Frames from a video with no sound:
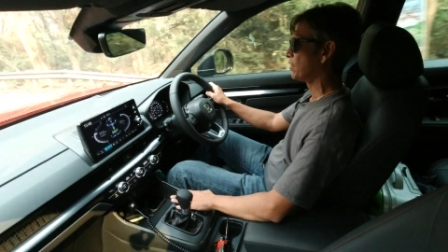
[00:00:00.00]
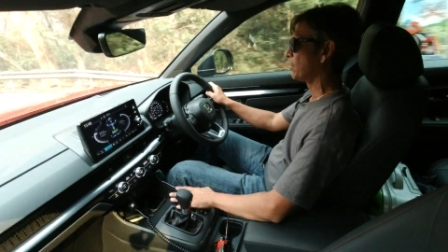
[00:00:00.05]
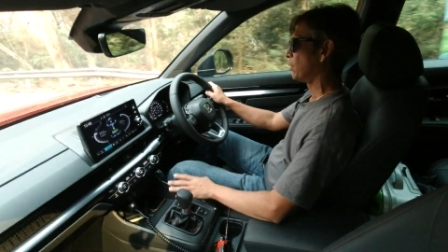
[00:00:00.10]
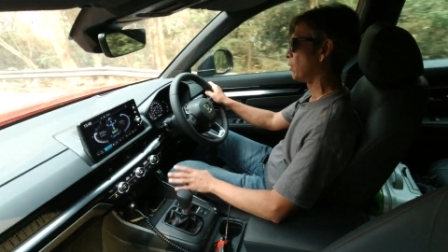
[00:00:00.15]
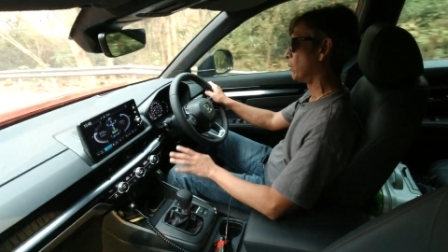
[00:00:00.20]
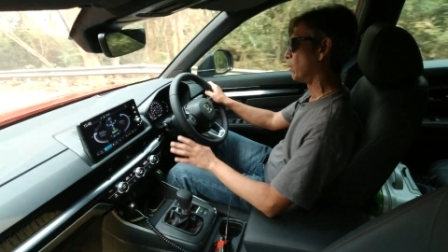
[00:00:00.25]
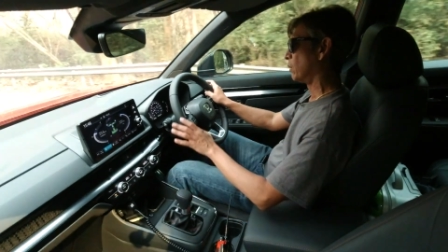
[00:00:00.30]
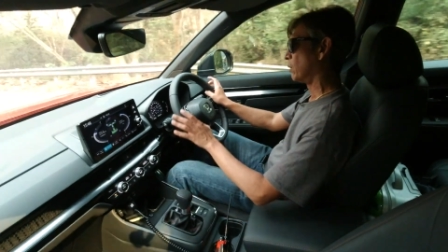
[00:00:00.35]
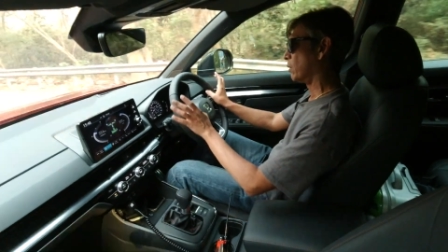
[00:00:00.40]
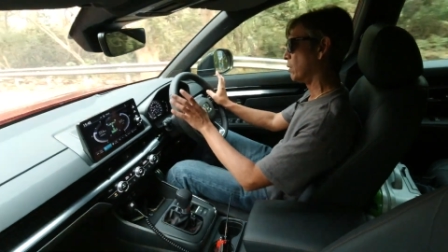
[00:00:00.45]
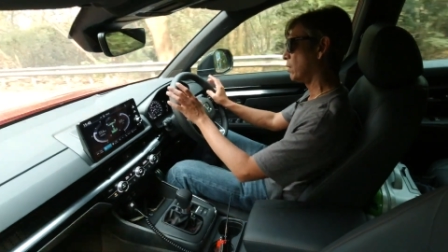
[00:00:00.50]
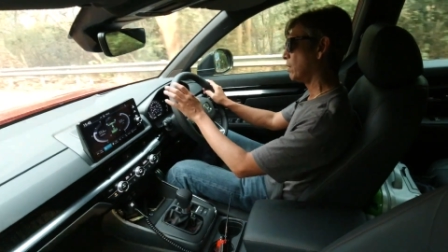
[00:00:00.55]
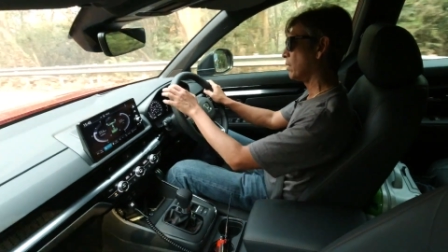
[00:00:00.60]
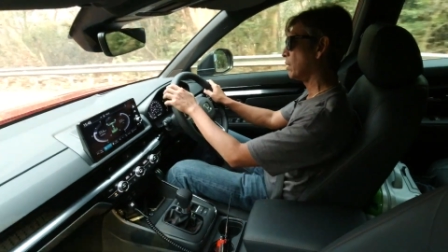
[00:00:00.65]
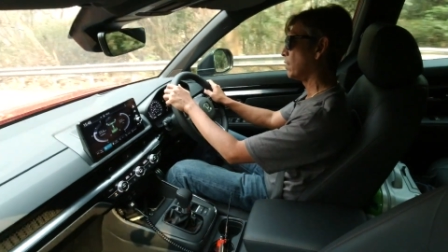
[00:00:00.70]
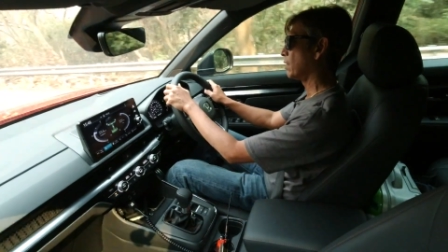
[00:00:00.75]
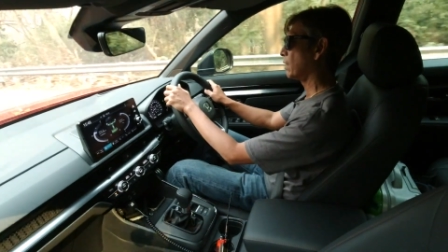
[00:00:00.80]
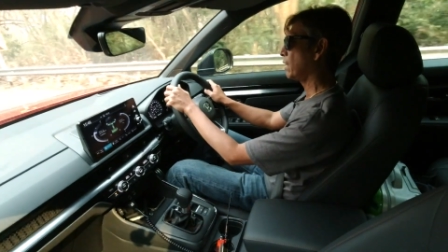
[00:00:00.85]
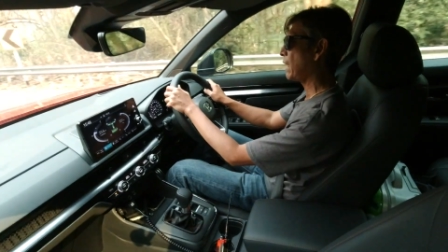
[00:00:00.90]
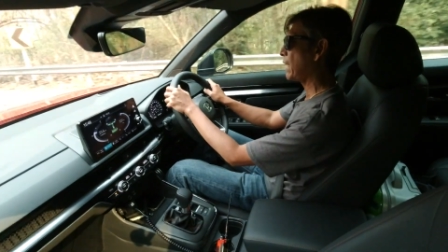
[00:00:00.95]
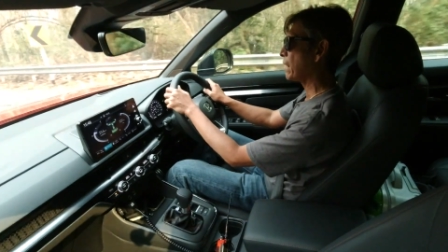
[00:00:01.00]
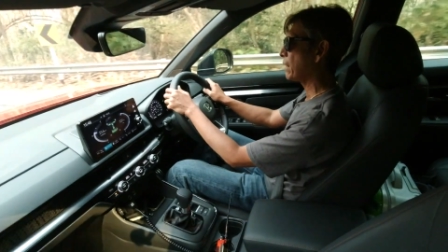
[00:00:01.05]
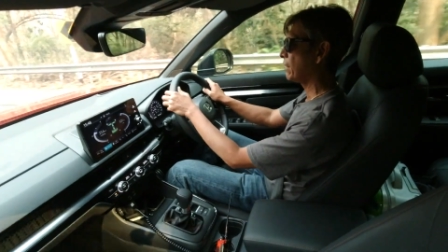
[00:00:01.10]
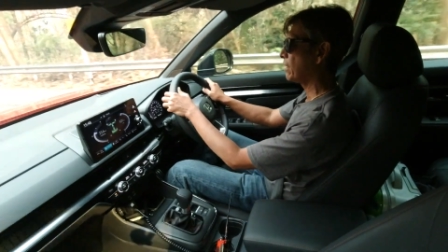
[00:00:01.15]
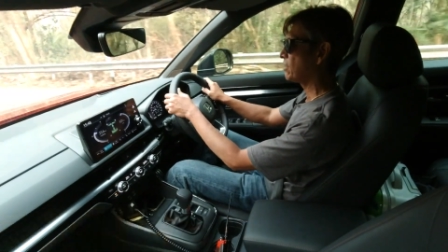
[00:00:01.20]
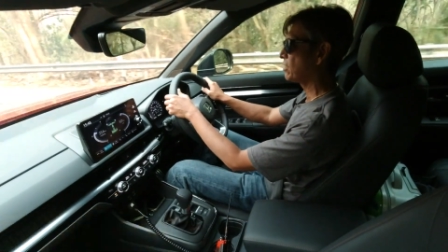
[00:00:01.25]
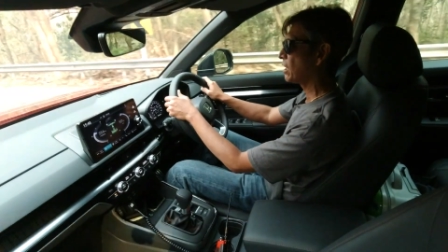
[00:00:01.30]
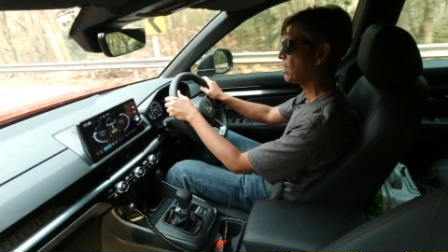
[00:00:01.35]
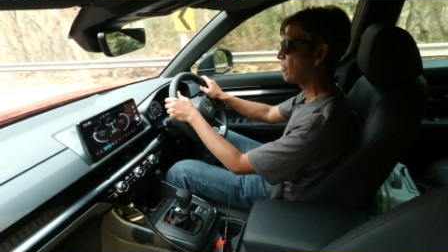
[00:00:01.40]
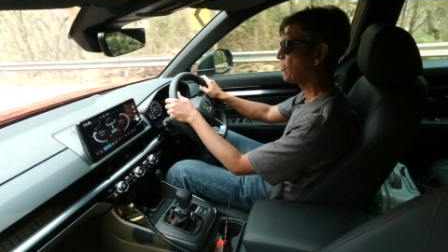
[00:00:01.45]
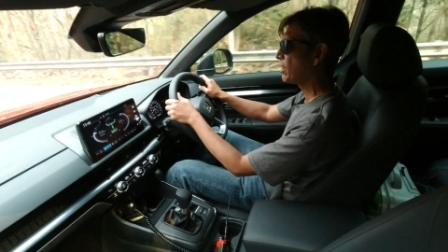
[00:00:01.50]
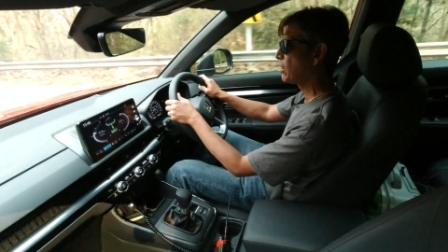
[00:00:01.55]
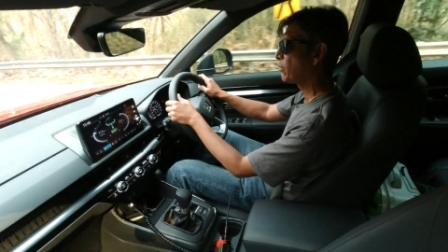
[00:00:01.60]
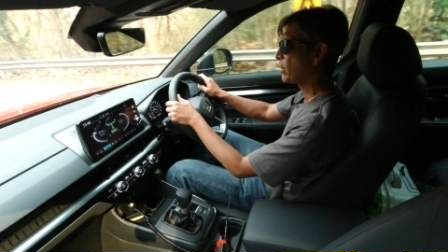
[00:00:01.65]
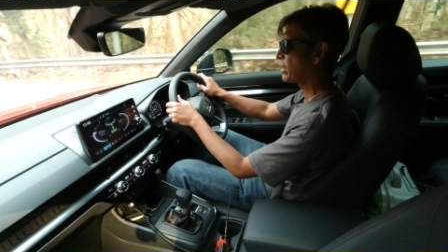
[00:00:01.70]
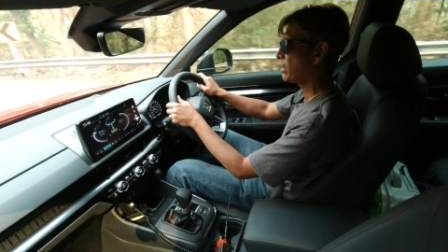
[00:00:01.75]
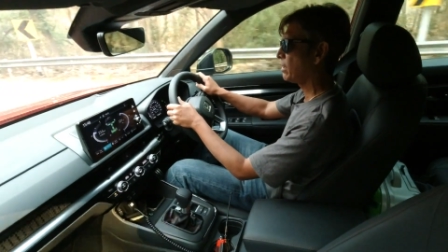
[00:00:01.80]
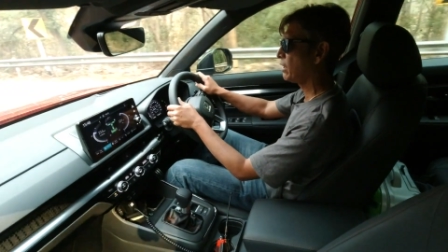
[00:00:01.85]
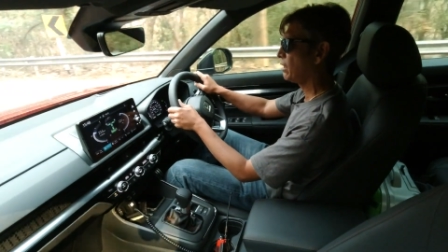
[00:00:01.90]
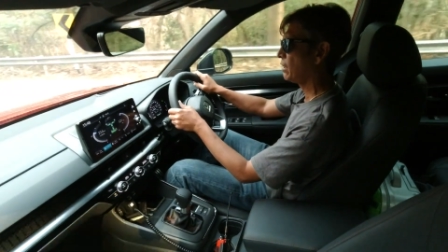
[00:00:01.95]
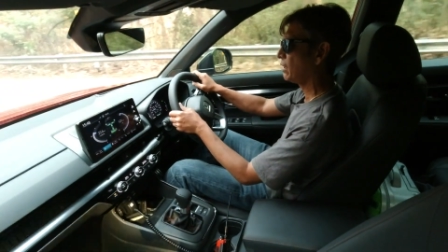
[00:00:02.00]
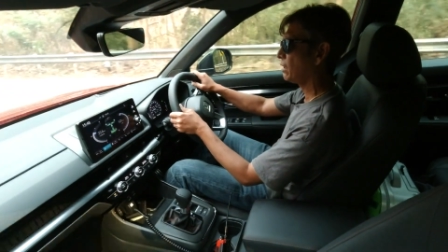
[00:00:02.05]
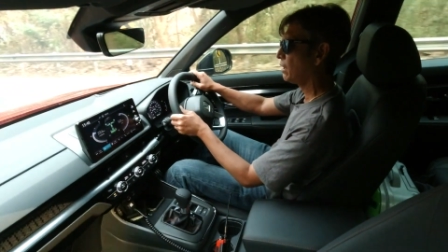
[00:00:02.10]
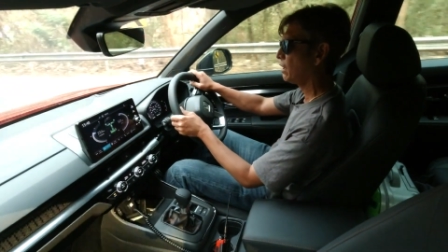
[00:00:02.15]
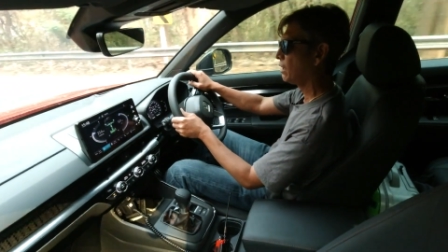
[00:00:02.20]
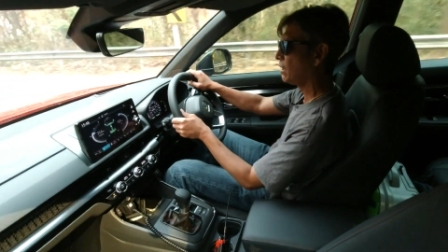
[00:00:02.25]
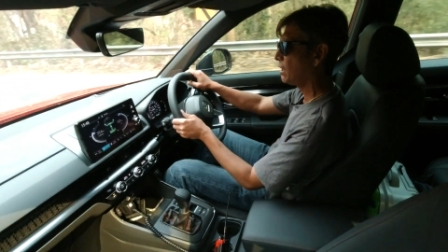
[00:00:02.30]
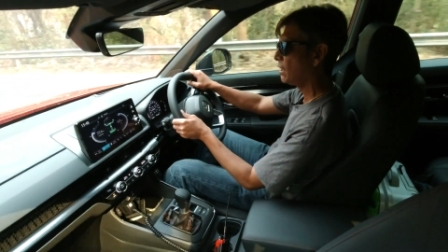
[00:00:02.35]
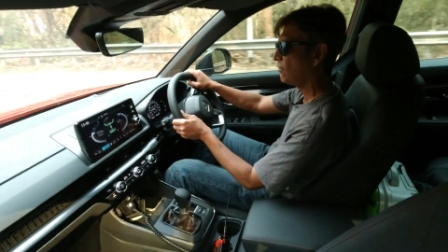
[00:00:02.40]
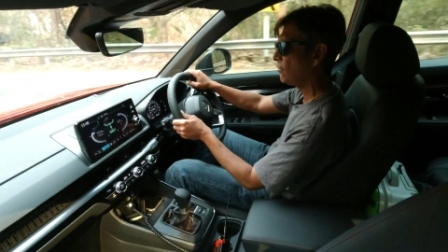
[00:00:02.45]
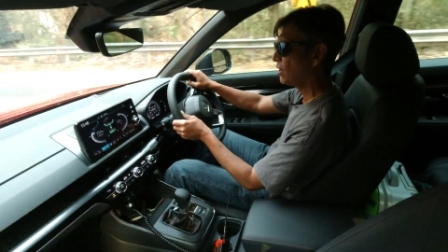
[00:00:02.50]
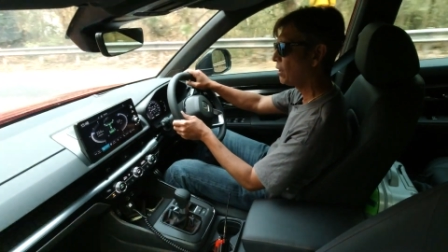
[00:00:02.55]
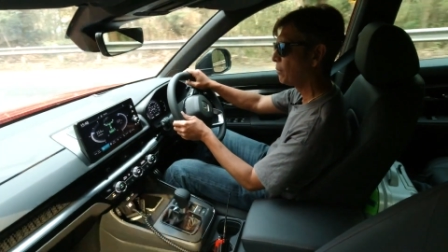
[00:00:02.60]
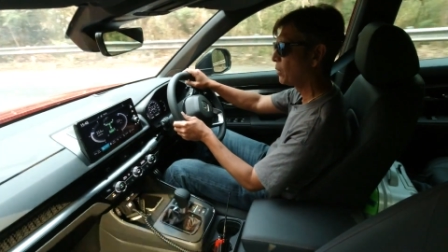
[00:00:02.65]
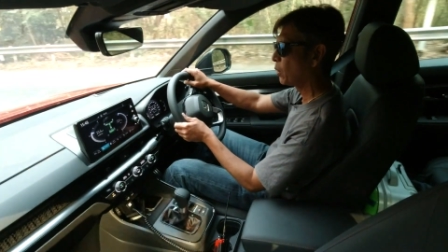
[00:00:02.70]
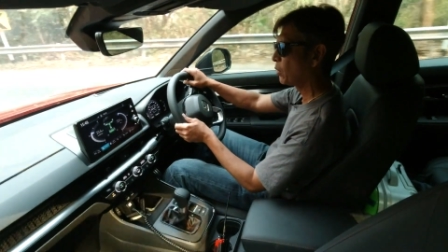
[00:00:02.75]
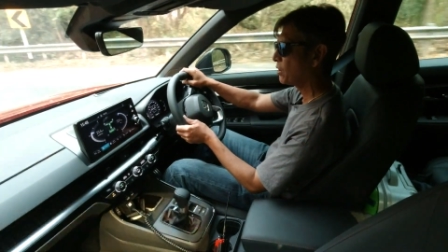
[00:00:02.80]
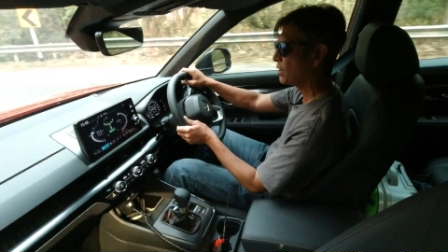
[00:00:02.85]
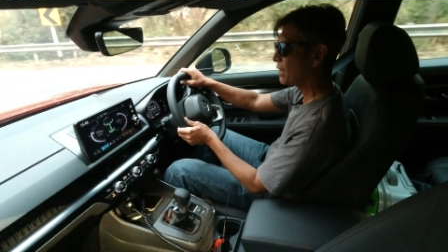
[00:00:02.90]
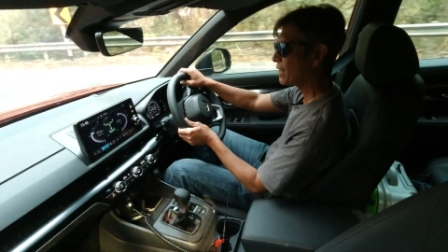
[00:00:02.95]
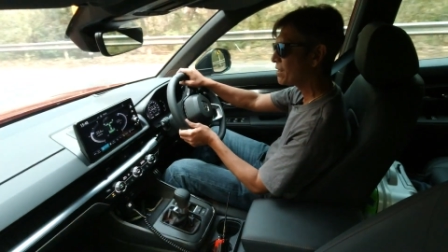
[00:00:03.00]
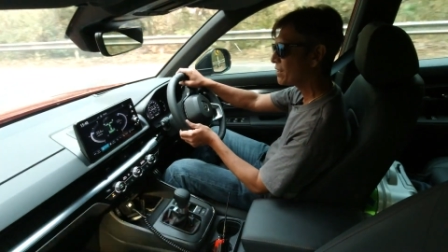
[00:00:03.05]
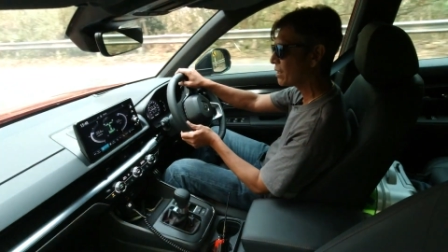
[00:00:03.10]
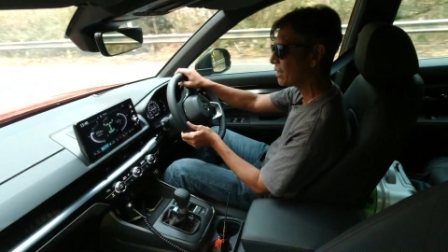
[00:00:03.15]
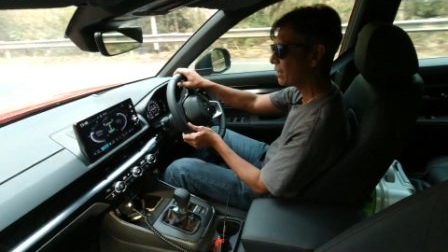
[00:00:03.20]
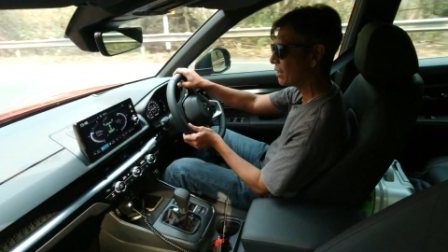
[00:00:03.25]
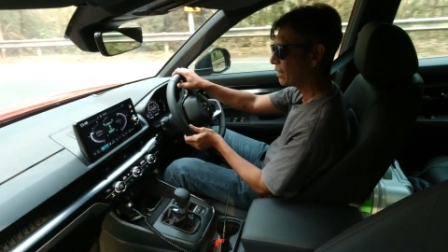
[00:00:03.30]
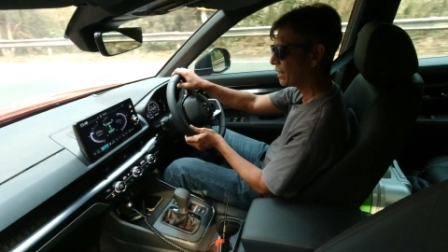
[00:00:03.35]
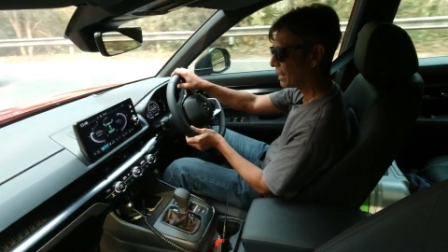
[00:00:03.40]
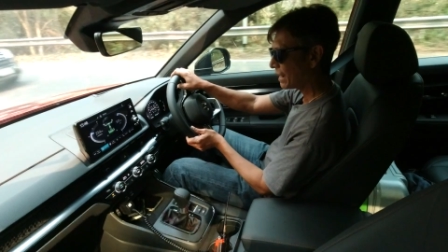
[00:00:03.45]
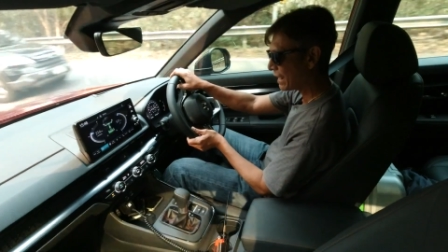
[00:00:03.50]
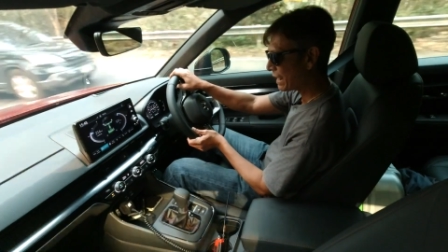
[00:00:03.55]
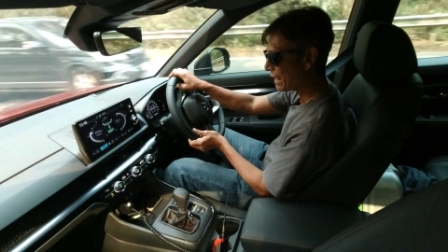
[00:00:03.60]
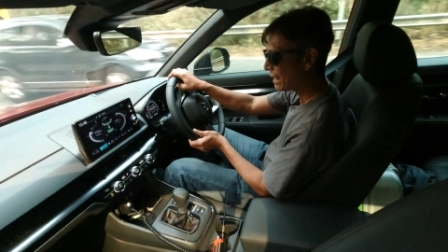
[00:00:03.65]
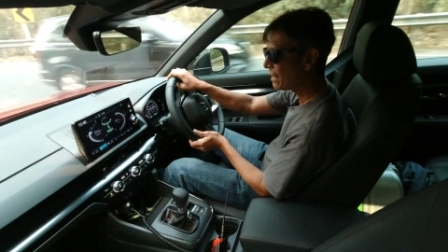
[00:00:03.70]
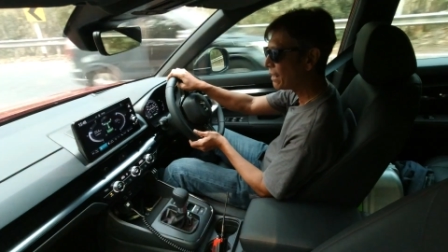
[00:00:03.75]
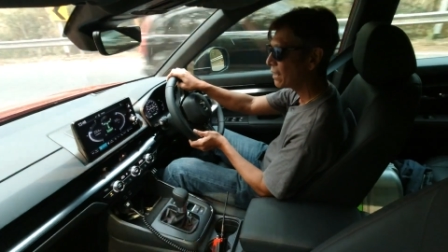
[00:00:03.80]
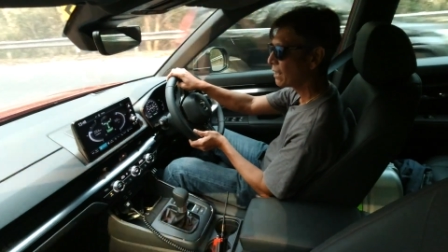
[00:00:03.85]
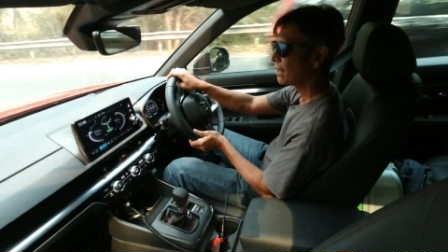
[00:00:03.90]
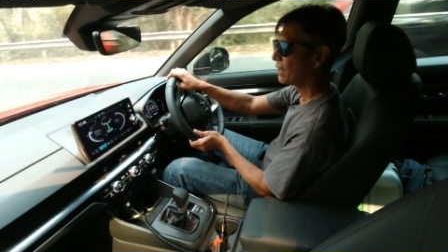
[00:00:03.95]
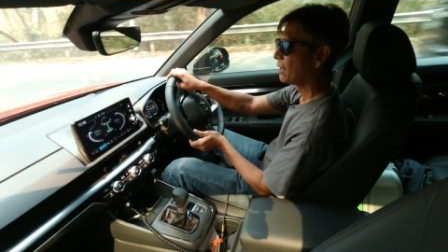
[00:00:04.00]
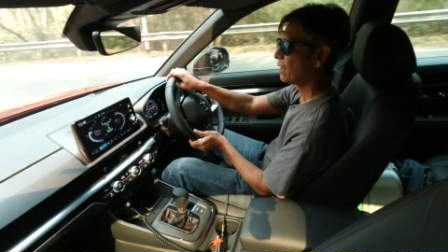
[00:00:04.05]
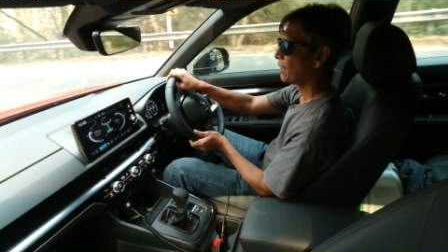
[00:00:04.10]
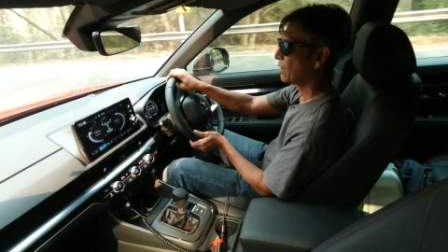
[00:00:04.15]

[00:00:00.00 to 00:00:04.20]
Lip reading: So can the CRV run in EV mode? Yes, it can.